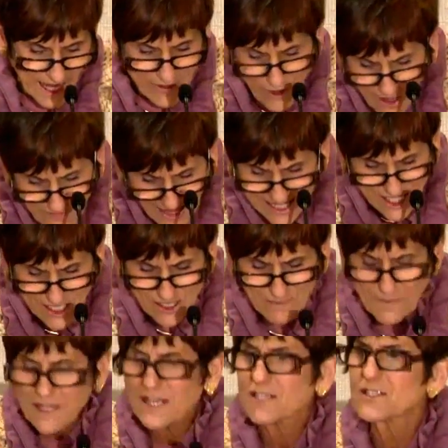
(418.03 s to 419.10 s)
You know, and that
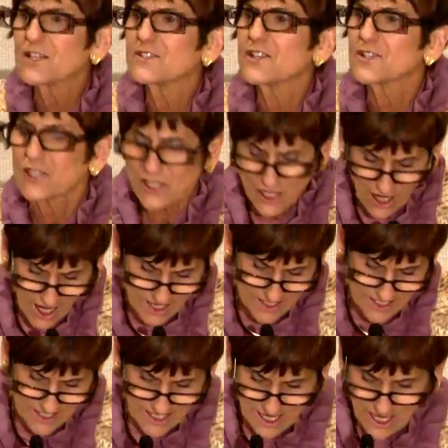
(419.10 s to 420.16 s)
doesn't begin to
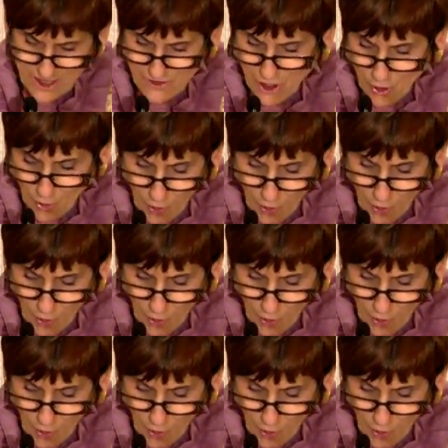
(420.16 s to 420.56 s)
discuss the